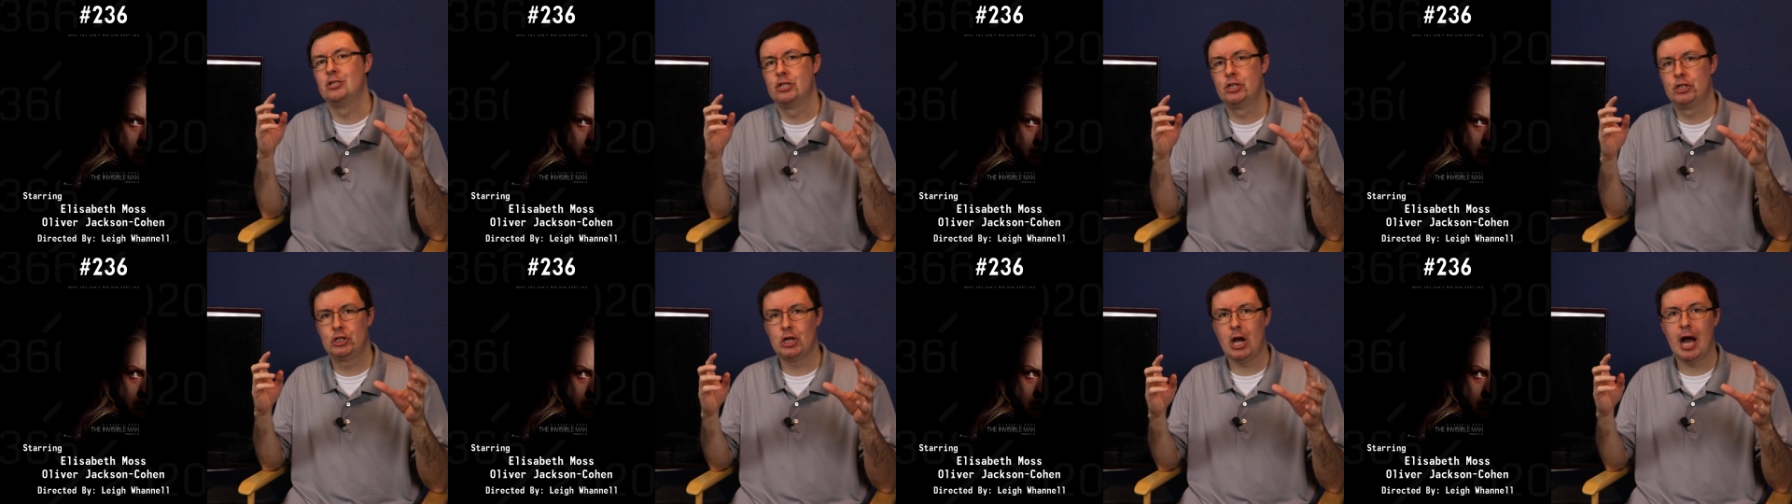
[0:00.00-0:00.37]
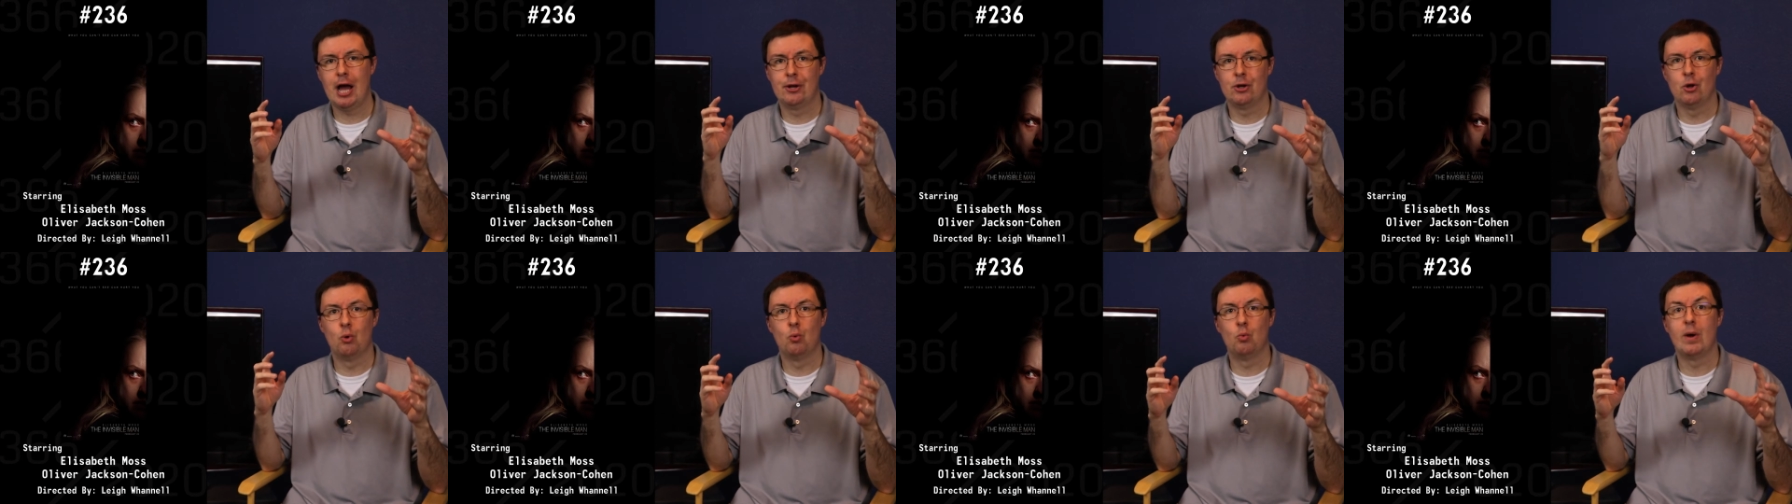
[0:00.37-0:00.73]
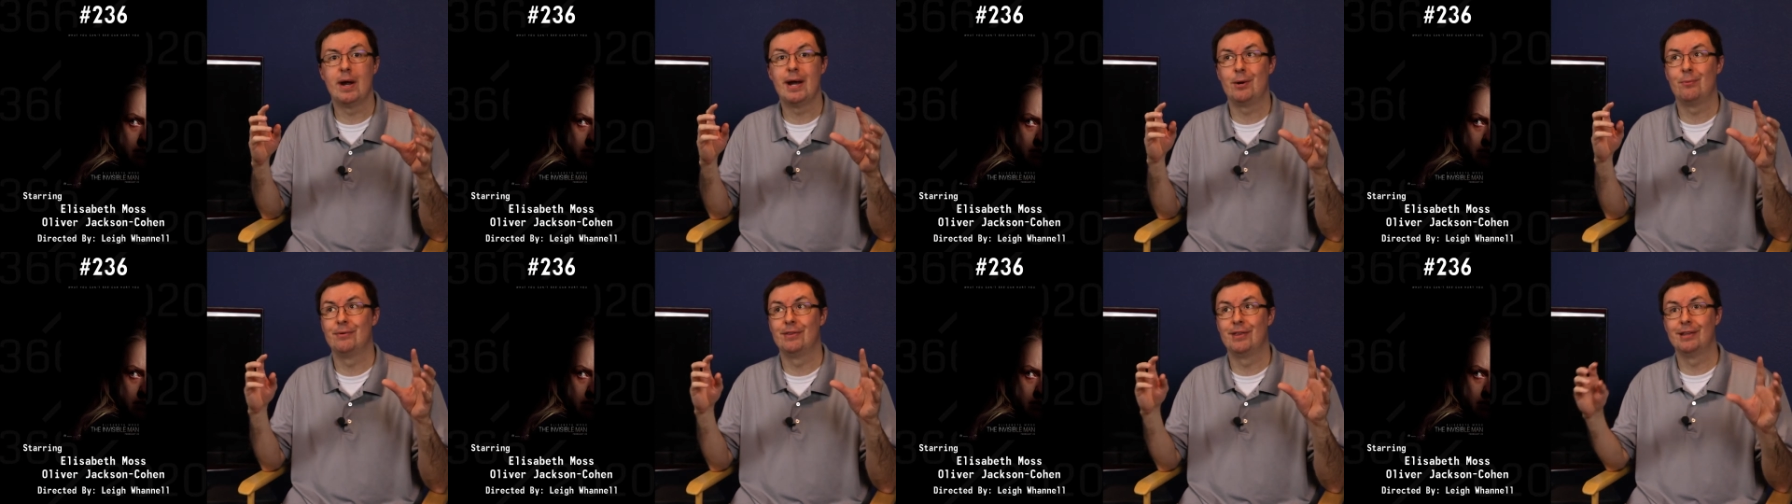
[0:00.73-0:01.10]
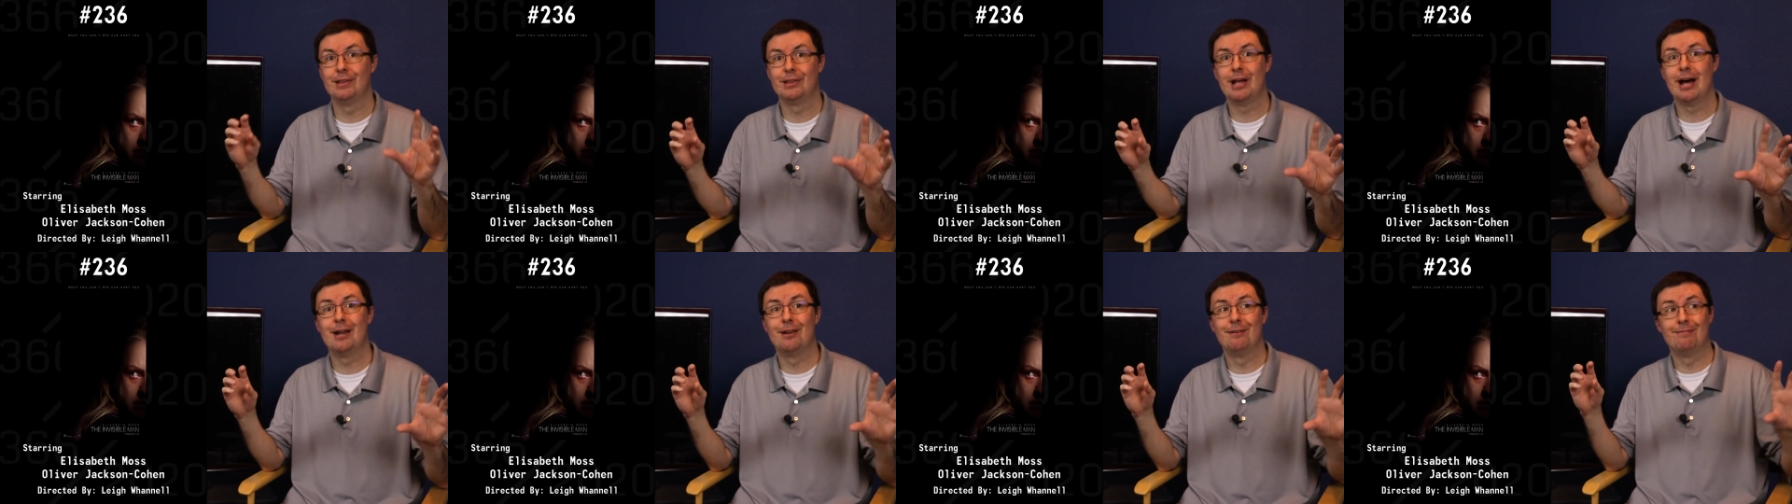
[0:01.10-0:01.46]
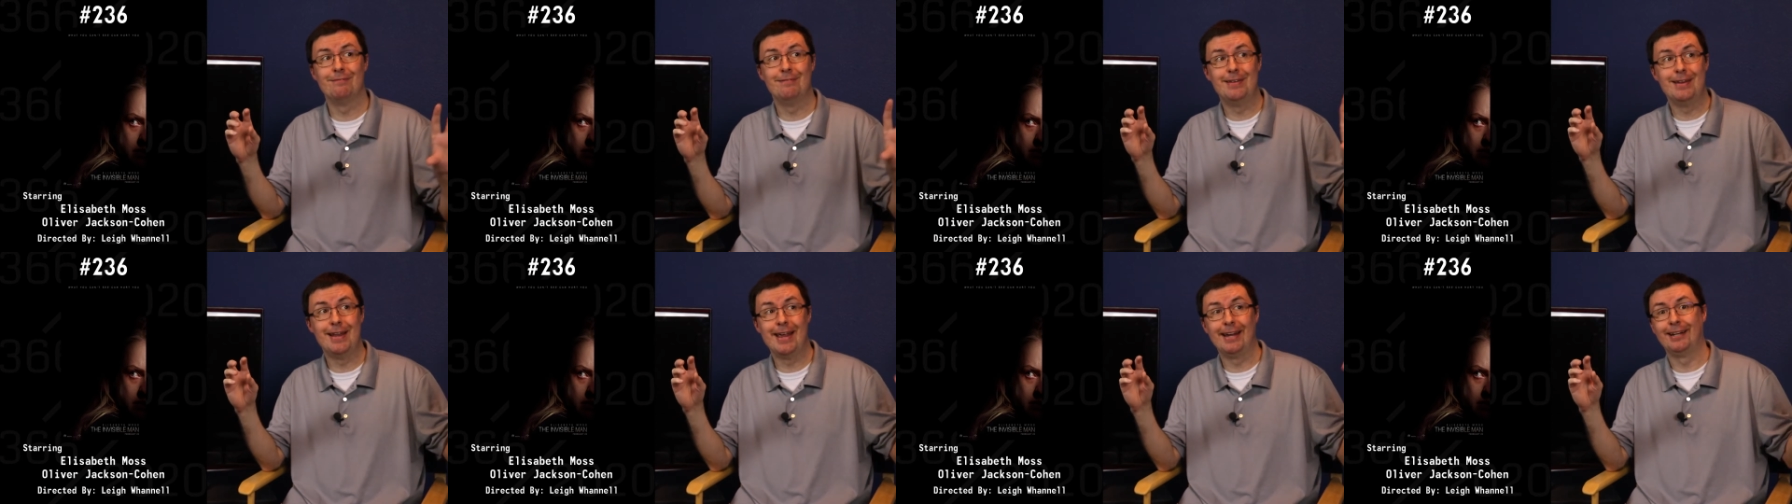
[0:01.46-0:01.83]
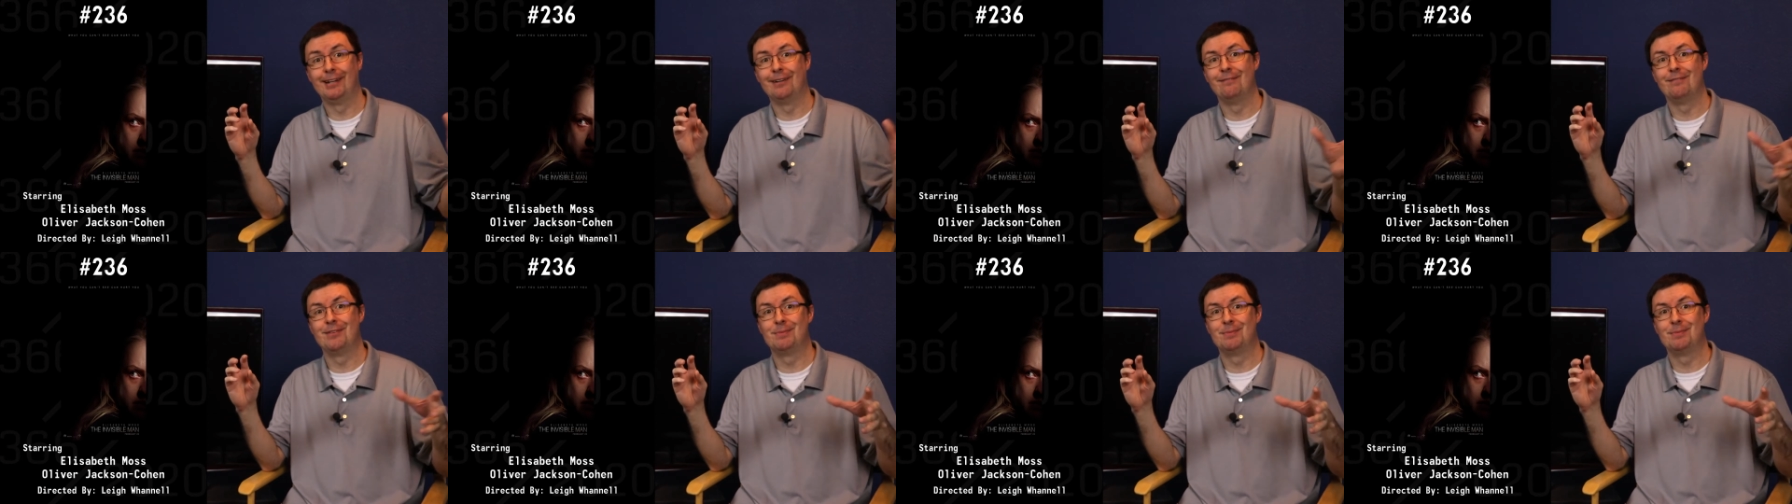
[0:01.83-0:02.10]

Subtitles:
shot in a way with a lot of negative